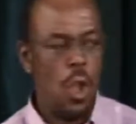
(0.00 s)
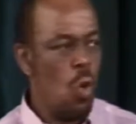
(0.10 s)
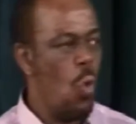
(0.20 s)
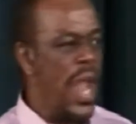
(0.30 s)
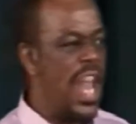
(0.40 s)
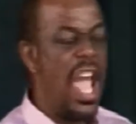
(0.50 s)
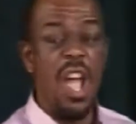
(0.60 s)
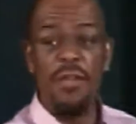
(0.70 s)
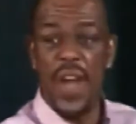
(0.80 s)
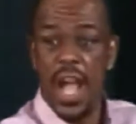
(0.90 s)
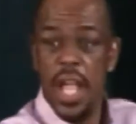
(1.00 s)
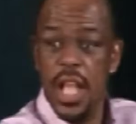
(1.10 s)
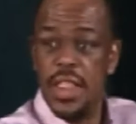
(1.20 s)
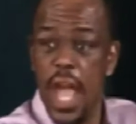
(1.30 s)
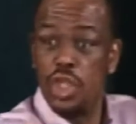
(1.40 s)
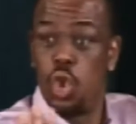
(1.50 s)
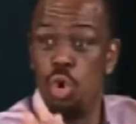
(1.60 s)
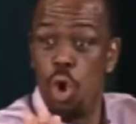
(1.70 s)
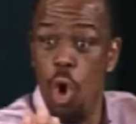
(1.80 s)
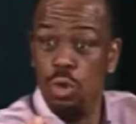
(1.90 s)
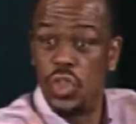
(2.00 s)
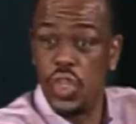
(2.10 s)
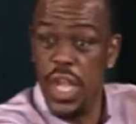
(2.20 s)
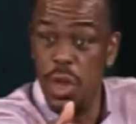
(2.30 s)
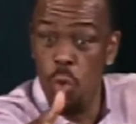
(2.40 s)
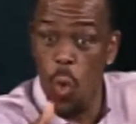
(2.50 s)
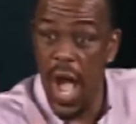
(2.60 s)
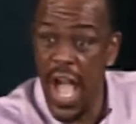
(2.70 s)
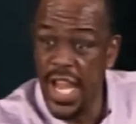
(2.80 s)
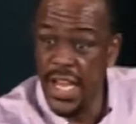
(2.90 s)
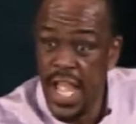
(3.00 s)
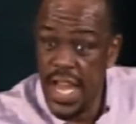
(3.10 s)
whenever there are 2 goats in one